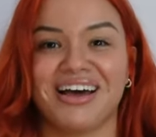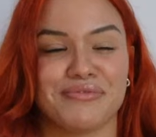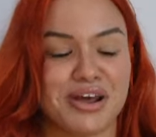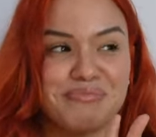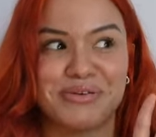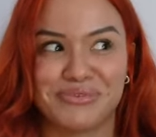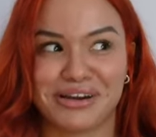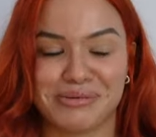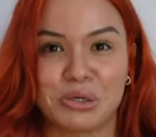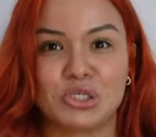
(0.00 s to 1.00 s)
I've never been
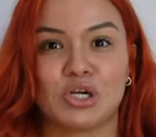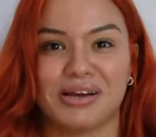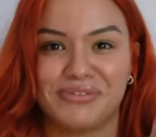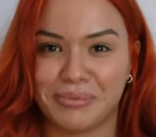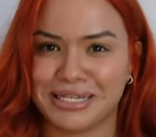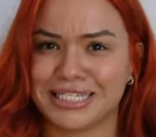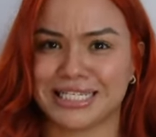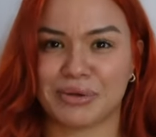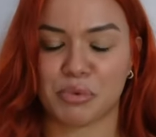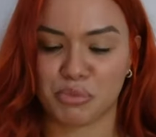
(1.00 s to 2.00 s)
very emotional. My family
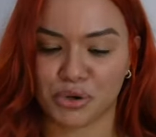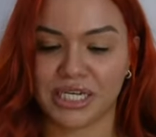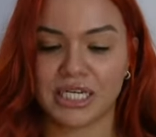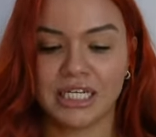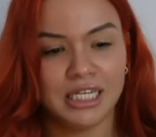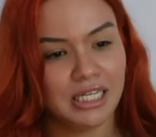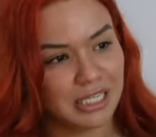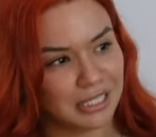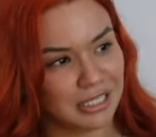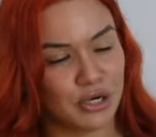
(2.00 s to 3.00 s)
says I'm a pretty
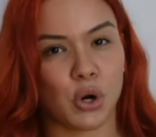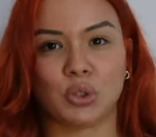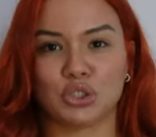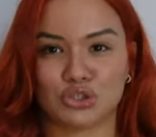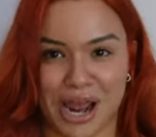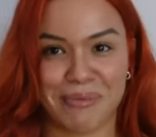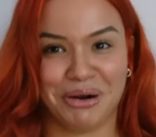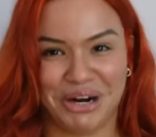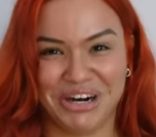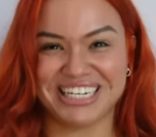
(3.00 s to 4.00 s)
cold, dry
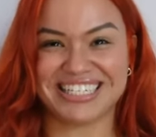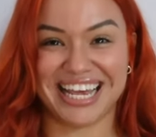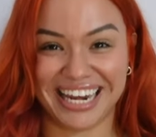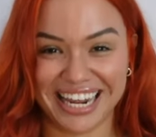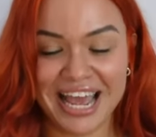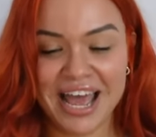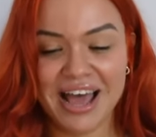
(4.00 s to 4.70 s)
person.